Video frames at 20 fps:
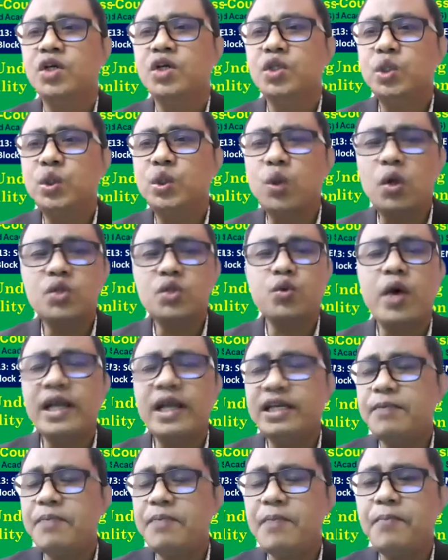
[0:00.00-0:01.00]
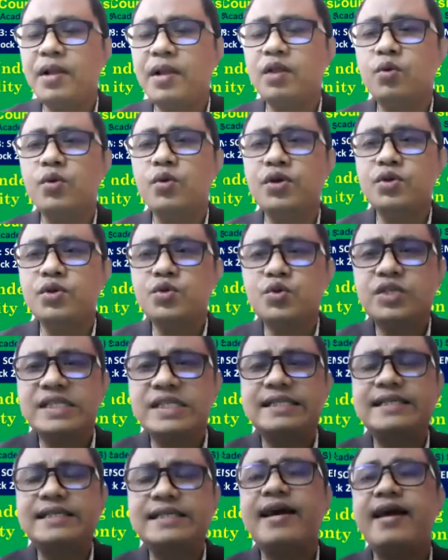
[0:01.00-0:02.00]
those wealthy people who used to
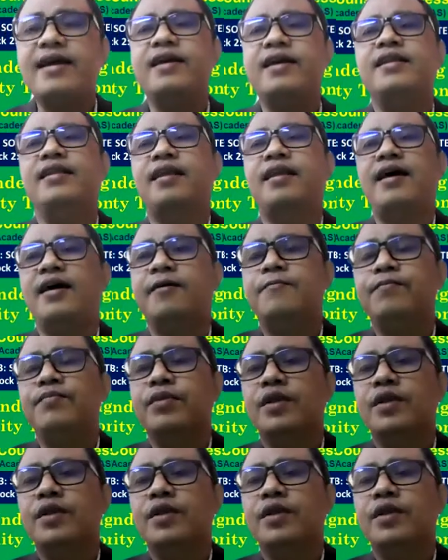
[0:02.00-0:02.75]
stay in the